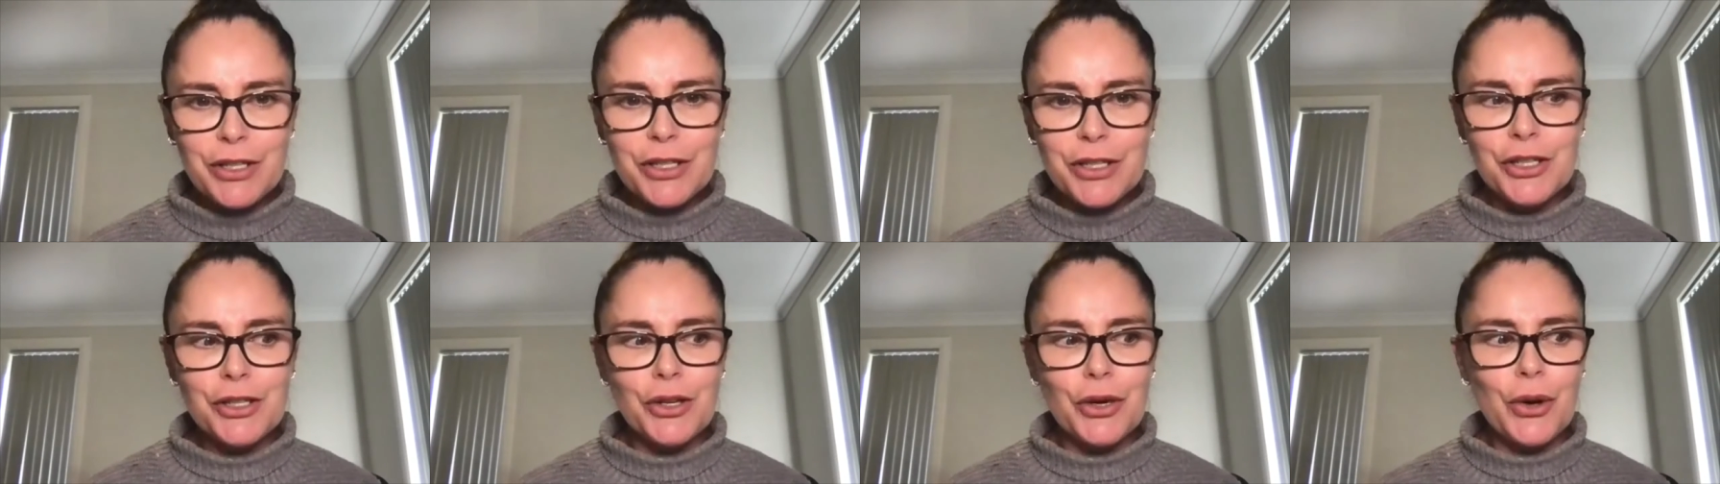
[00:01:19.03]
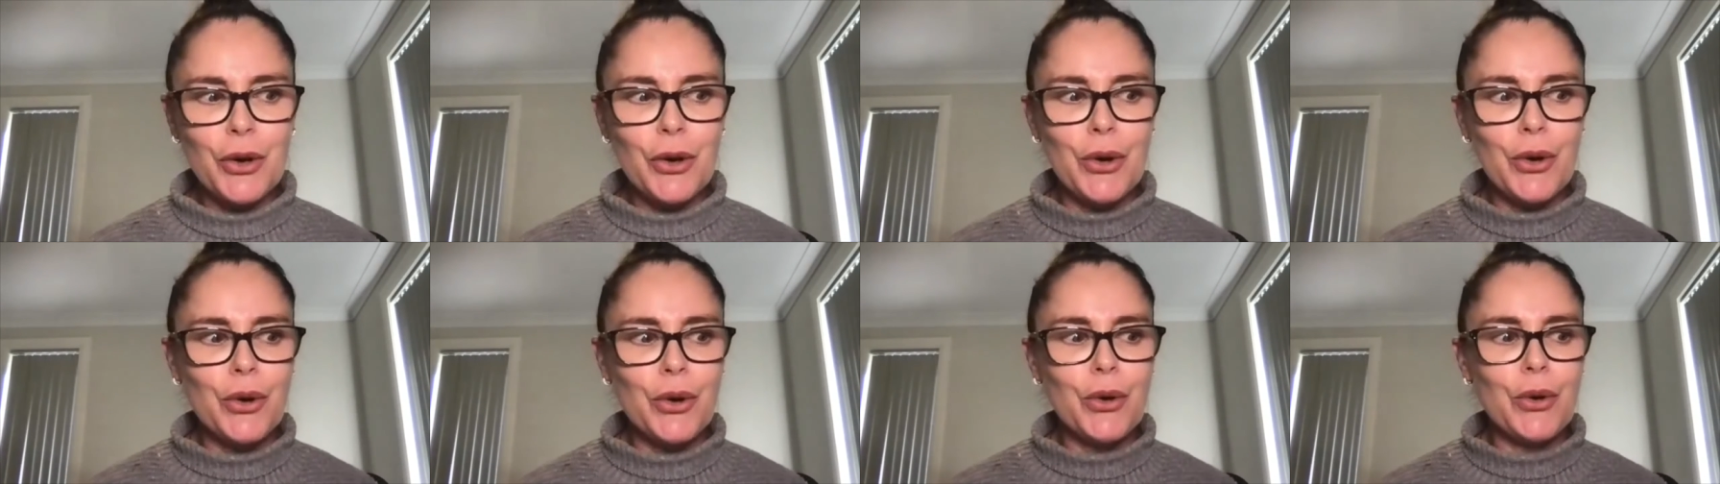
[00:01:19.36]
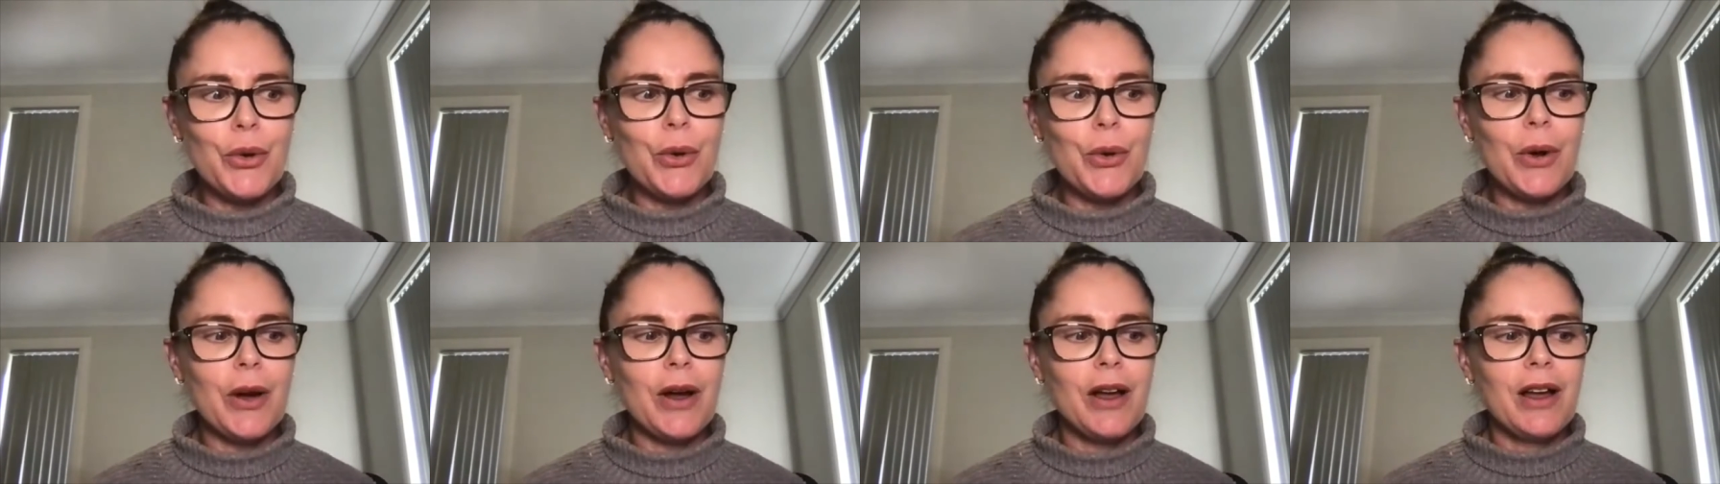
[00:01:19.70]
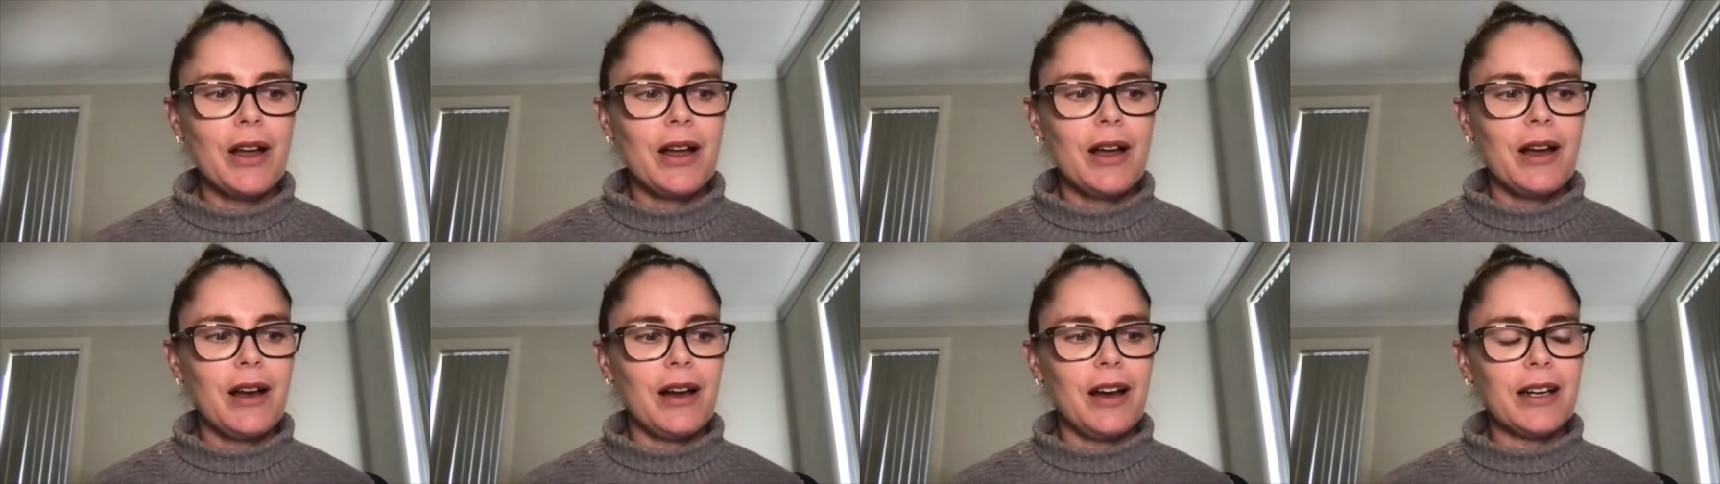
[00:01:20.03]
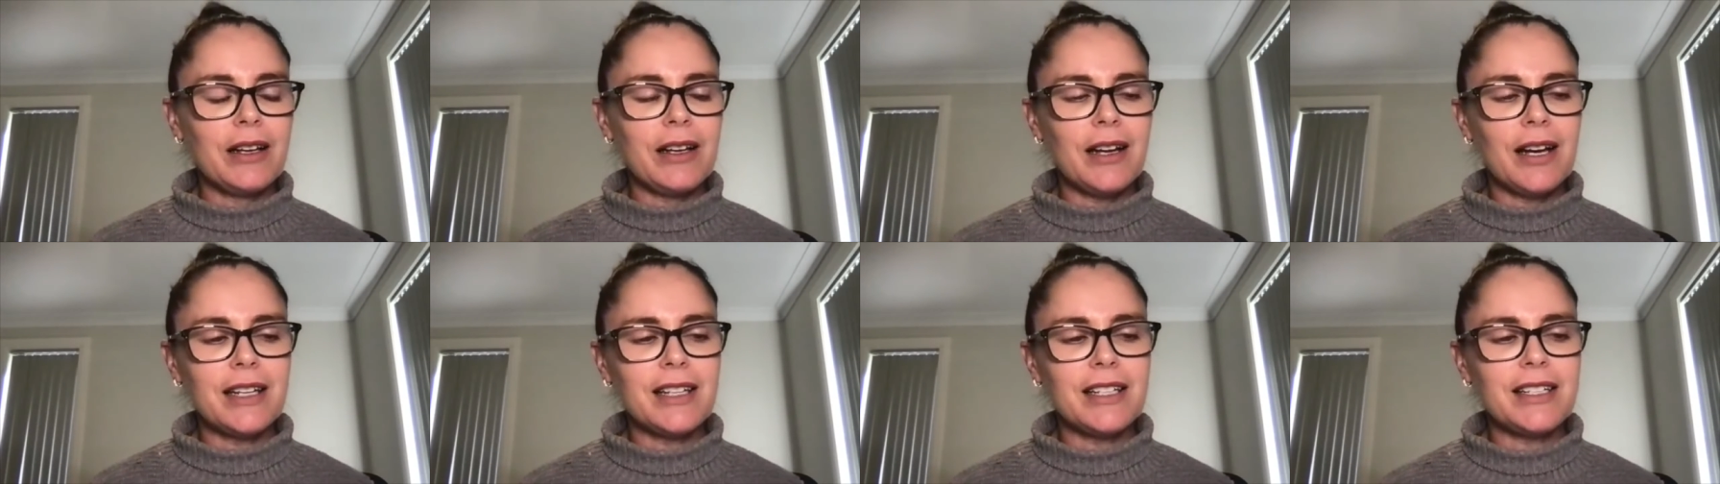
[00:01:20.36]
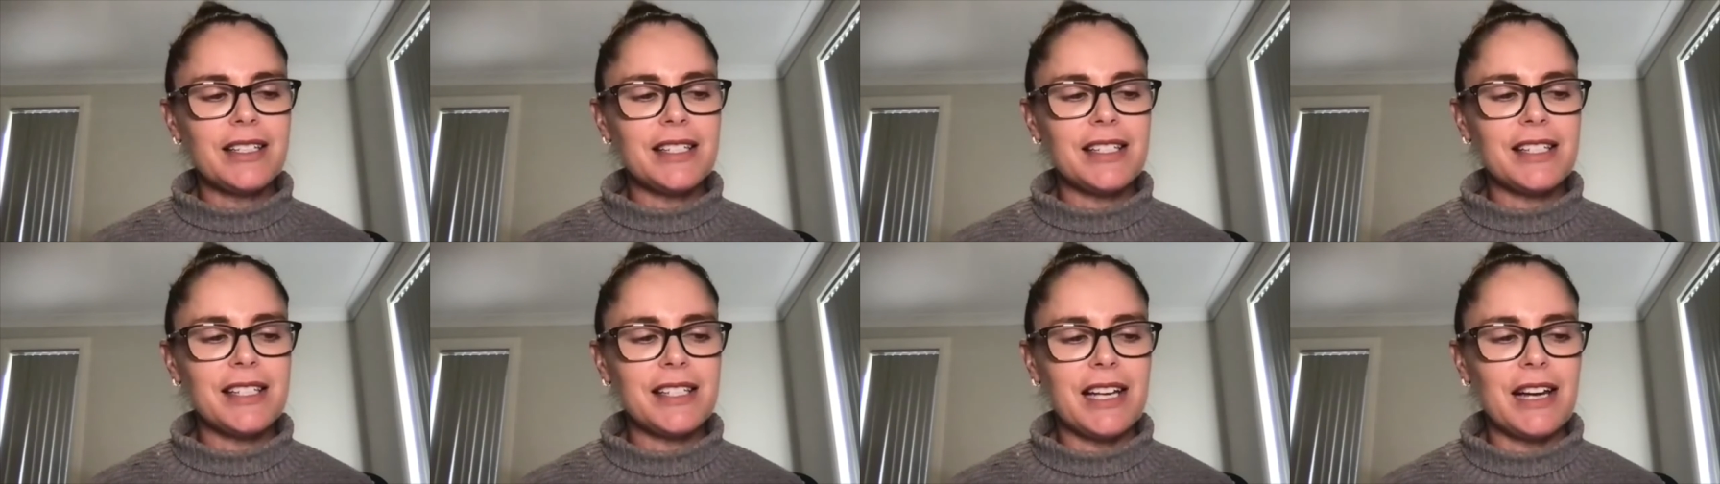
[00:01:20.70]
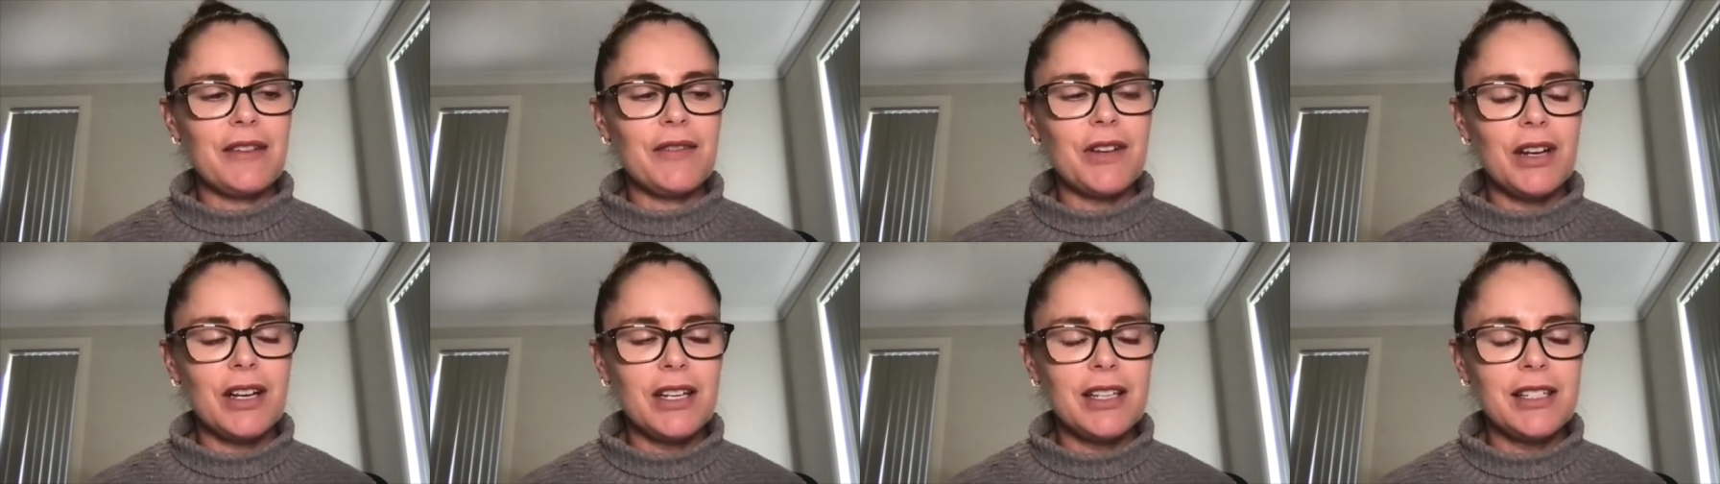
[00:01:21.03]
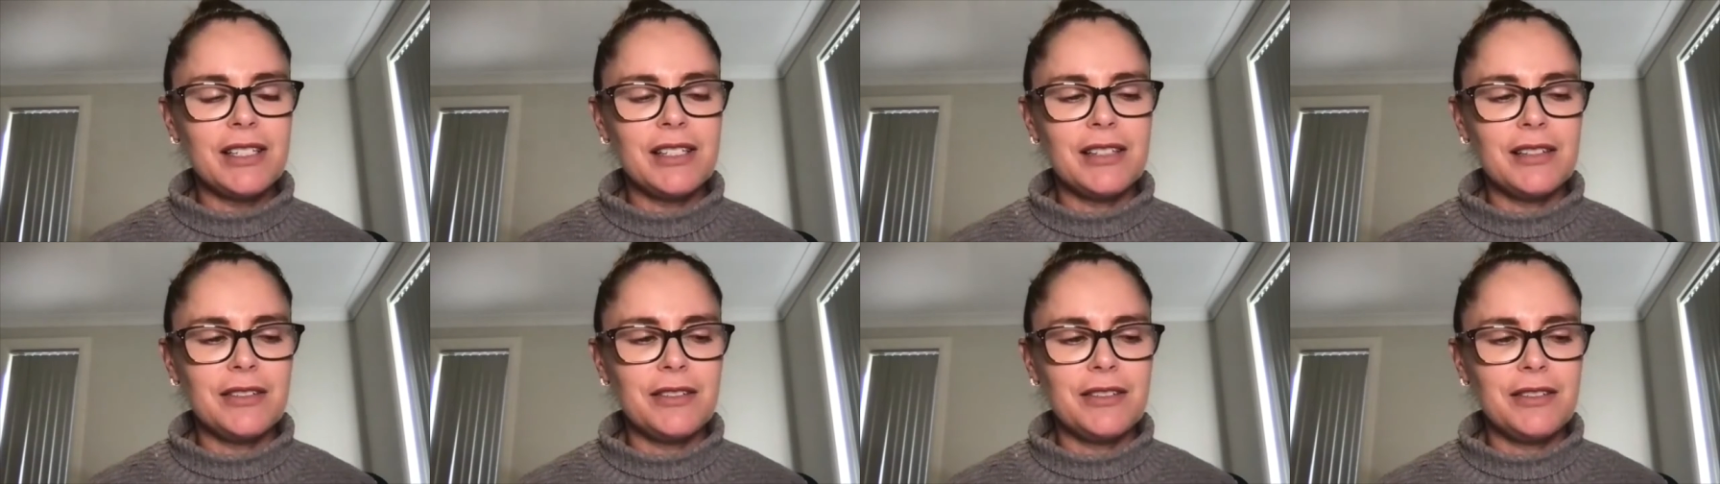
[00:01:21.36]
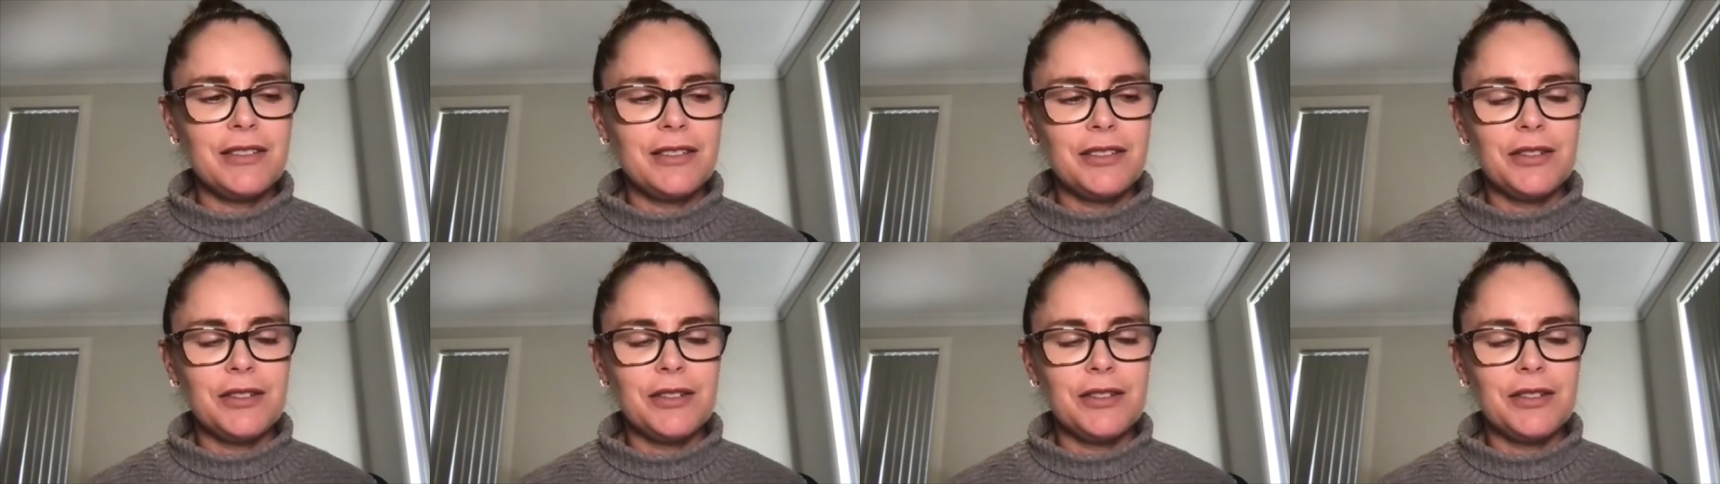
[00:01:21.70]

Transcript: So I kind of discovered I used to